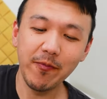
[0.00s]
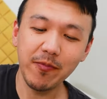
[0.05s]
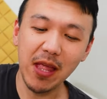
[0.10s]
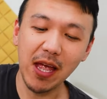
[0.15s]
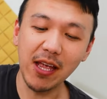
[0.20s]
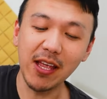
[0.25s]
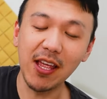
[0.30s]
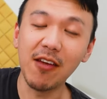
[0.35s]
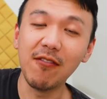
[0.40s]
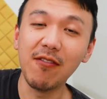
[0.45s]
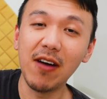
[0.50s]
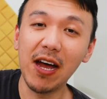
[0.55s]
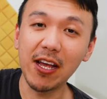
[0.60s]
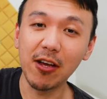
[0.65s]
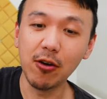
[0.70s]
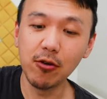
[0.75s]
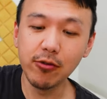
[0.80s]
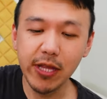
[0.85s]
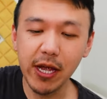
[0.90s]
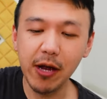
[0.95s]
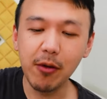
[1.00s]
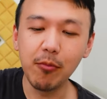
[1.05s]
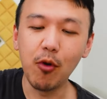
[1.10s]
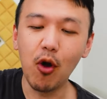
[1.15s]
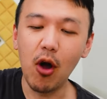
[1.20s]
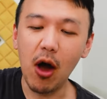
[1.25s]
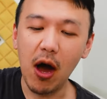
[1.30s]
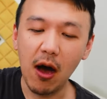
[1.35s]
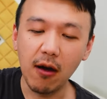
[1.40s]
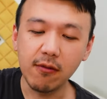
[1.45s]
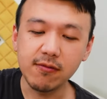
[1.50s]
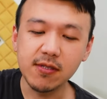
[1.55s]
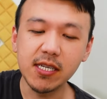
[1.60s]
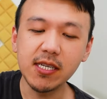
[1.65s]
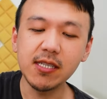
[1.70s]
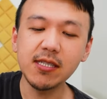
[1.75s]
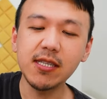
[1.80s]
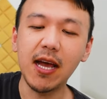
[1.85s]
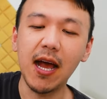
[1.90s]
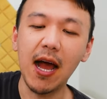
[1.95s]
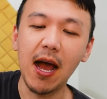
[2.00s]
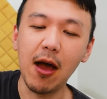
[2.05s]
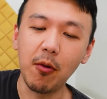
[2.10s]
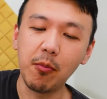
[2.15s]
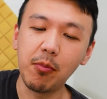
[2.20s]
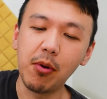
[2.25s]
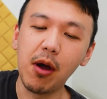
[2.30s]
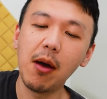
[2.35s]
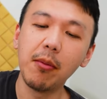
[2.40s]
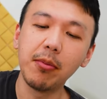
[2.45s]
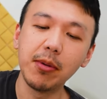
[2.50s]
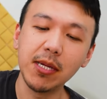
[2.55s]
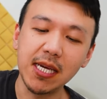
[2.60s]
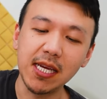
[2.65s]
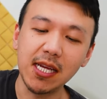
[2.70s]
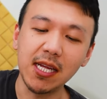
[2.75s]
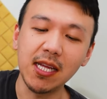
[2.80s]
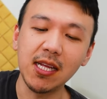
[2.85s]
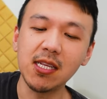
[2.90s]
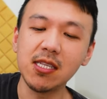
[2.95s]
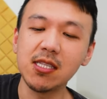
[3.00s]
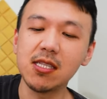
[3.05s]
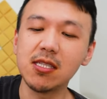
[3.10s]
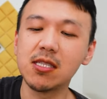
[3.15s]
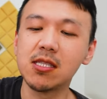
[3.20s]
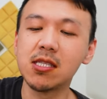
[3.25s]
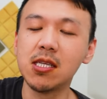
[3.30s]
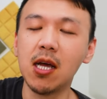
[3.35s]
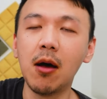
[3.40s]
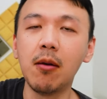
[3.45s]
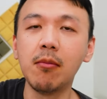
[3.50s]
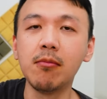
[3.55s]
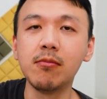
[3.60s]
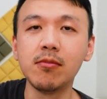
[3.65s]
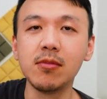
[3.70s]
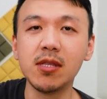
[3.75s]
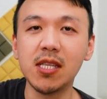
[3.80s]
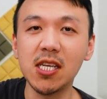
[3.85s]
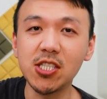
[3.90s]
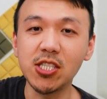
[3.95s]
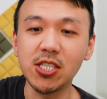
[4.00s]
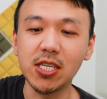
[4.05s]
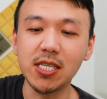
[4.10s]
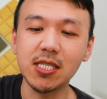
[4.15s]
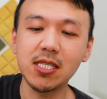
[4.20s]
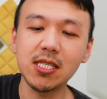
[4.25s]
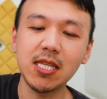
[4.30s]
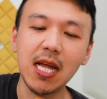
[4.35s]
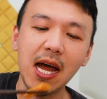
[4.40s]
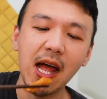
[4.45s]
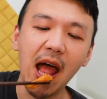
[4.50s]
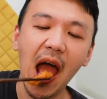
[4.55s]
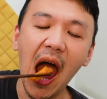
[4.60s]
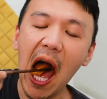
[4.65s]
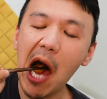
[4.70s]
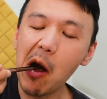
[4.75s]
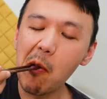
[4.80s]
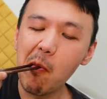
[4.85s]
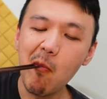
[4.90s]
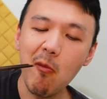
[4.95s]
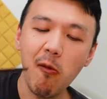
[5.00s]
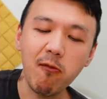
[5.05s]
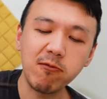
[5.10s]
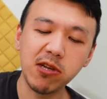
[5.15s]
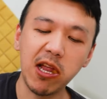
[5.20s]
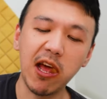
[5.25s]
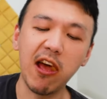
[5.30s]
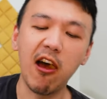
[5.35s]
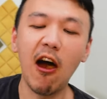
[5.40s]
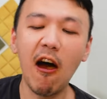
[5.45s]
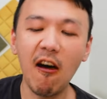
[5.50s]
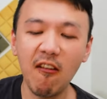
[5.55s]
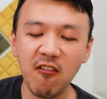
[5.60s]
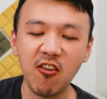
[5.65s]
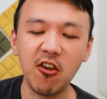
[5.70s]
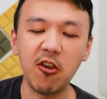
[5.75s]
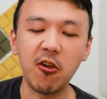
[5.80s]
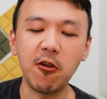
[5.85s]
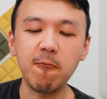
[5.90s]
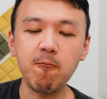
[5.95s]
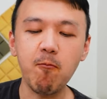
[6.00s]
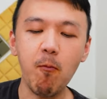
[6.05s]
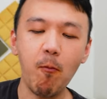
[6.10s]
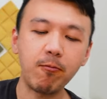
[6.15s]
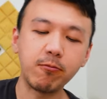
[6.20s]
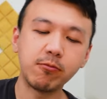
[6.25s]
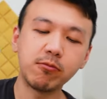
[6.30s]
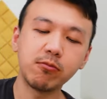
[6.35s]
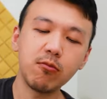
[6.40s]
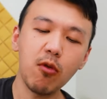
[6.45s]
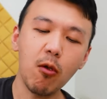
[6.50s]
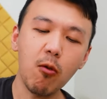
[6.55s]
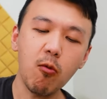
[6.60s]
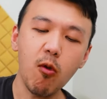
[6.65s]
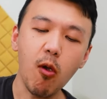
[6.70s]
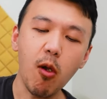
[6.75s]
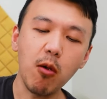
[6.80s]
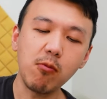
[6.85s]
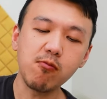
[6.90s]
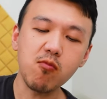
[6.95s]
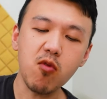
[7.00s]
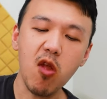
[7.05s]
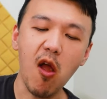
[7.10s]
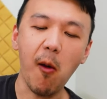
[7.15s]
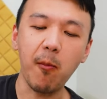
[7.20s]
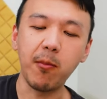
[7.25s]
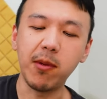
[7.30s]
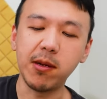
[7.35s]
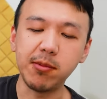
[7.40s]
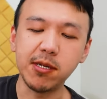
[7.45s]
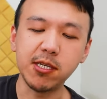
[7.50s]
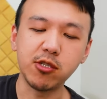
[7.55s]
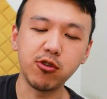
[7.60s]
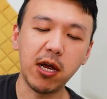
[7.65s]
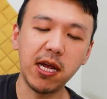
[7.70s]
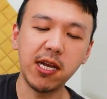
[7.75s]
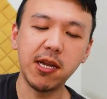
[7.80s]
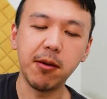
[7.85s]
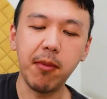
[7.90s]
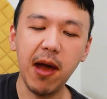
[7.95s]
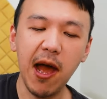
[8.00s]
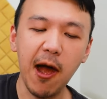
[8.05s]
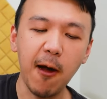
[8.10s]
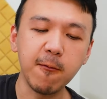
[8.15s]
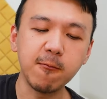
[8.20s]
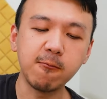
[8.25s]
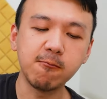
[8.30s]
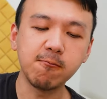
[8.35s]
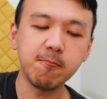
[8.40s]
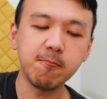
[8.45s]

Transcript: And if I go there more often, then I'll probably eat some dishes that they offer and maybe try them out.